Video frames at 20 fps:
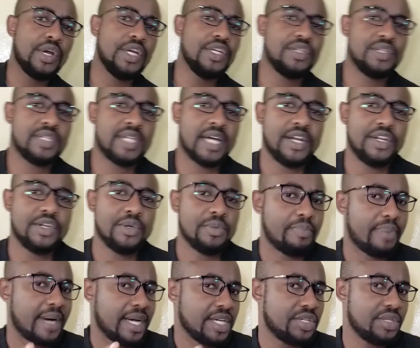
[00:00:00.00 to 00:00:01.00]
to turn your
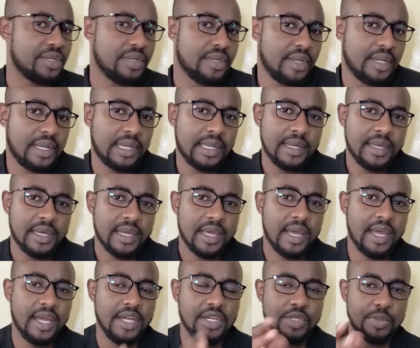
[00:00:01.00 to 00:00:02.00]

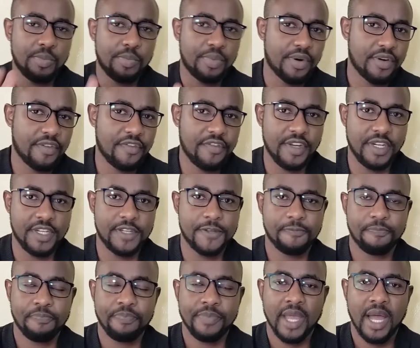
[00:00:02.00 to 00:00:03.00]
passion into profit?
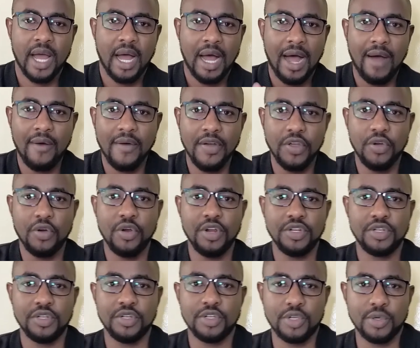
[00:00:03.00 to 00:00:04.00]
How are you
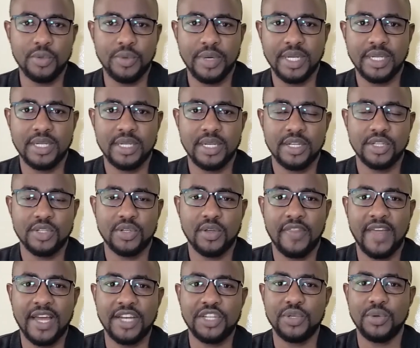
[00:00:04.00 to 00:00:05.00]
going to do it so
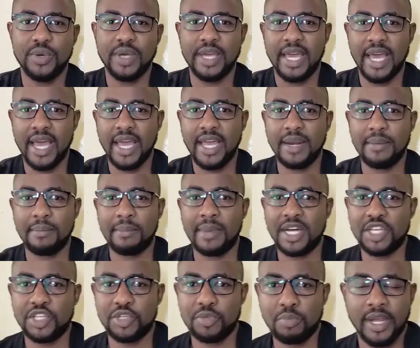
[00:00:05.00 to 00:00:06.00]
that you gain
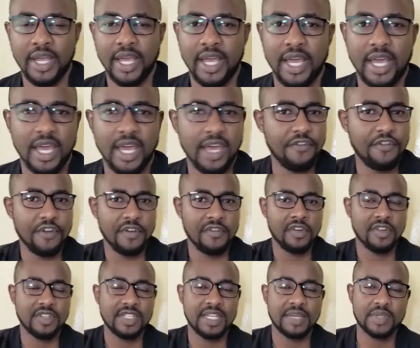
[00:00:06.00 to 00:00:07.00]
much more?
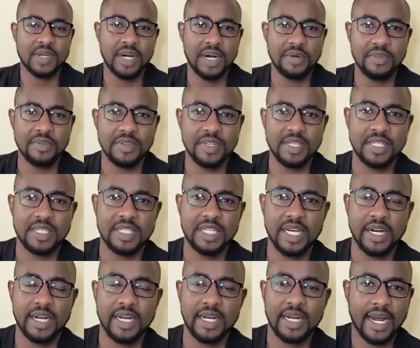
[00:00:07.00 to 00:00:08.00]
If you have not subscribed to
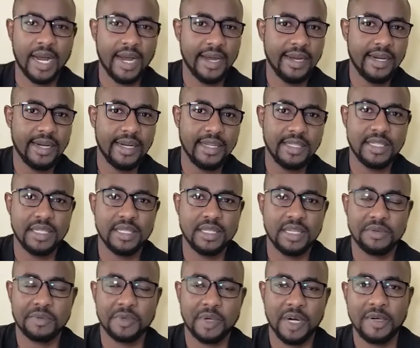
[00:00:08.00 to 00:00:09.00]
this channel,
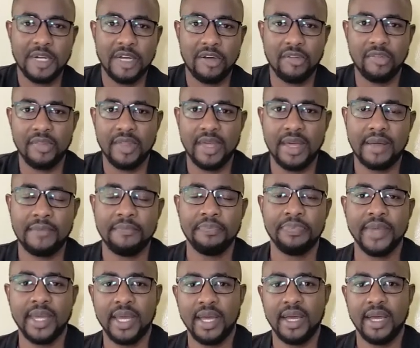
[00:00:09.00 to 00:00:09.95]
kindly just subscribe down there